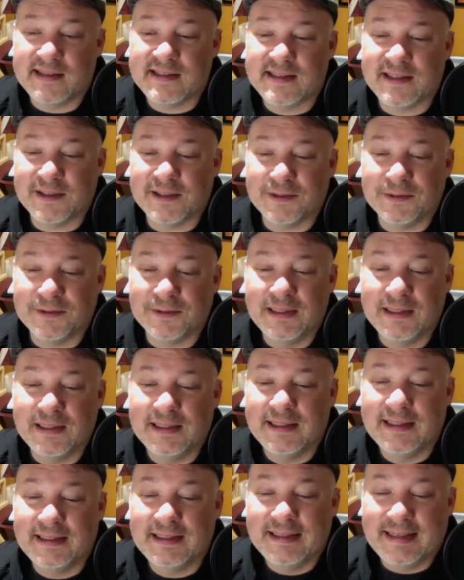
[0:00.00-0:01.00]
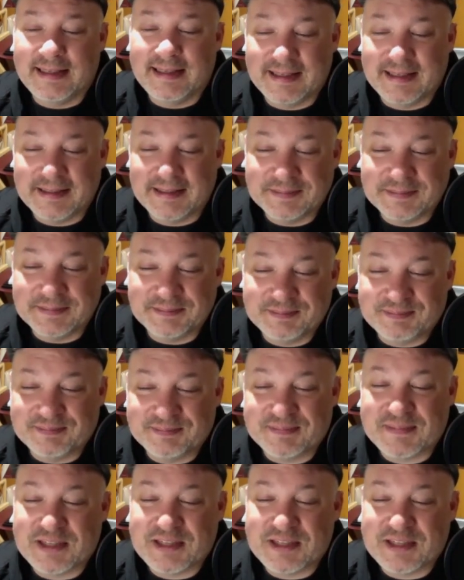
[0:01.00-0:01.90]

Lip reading: So in